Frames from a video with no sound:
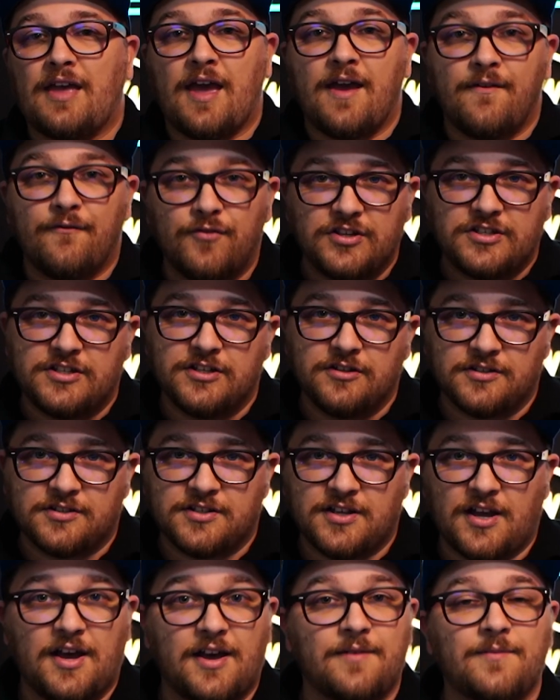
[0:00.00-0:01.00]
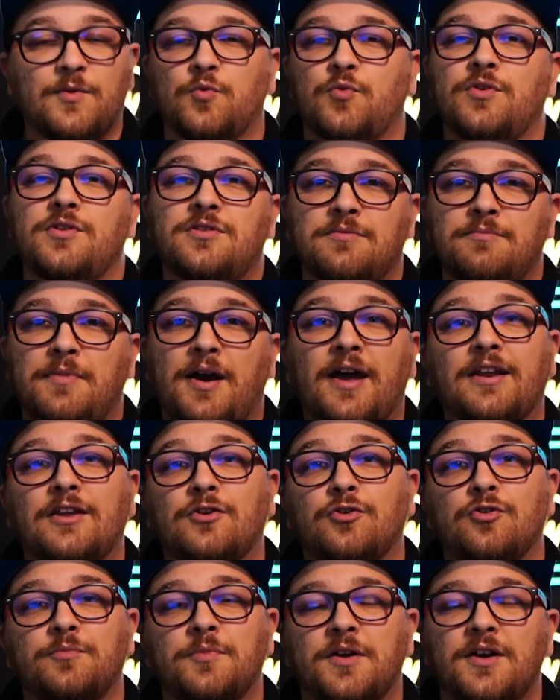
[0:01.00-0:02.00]
every single time with the Mighty
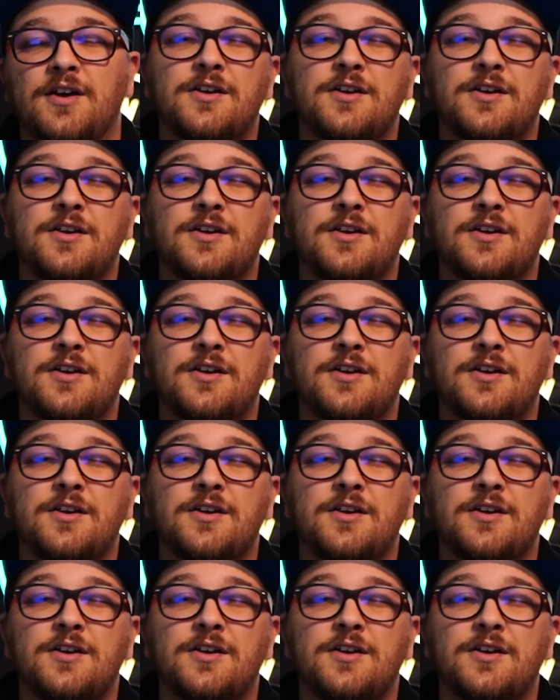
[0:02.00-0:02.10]
Hoop.